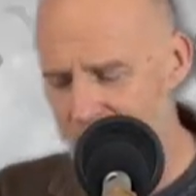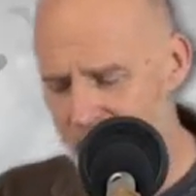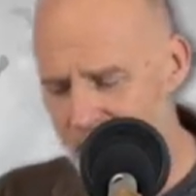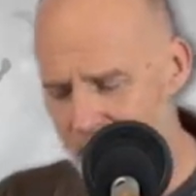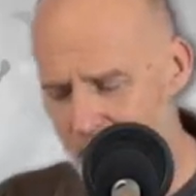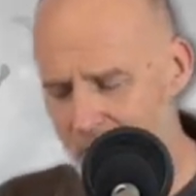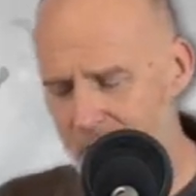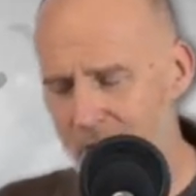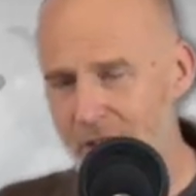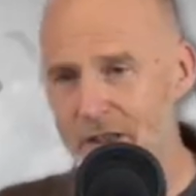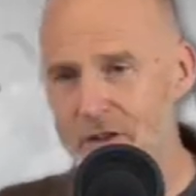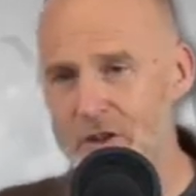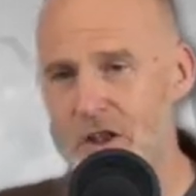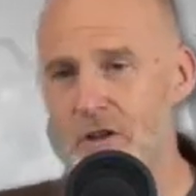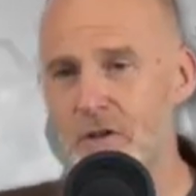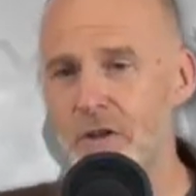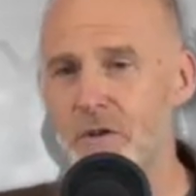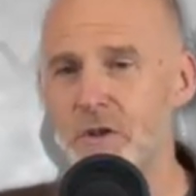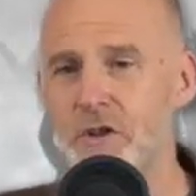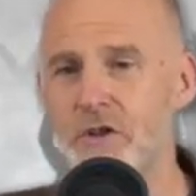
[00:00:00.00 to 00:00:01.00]
Ahimelech
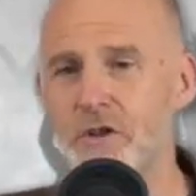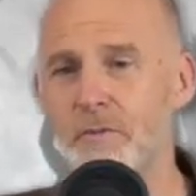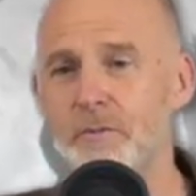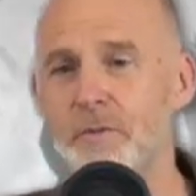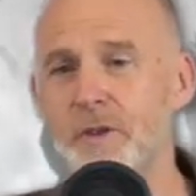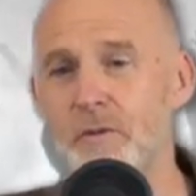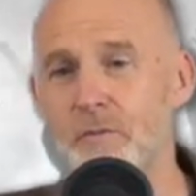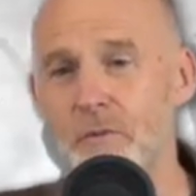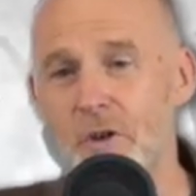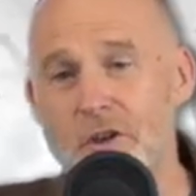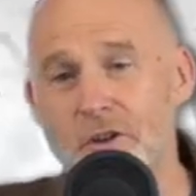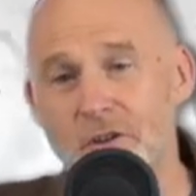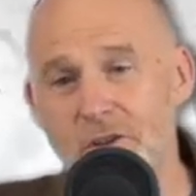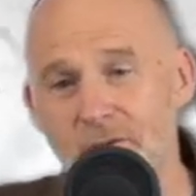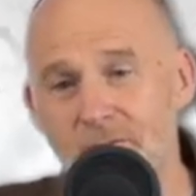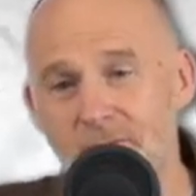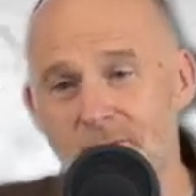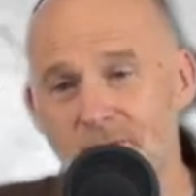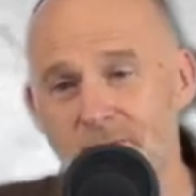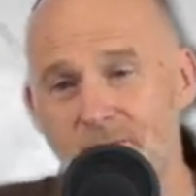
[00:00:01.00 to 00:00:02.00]
knew there was something
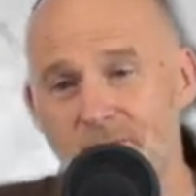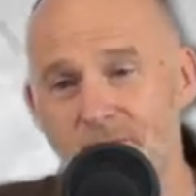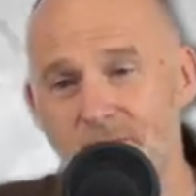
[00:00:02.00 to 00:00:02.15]
wrong.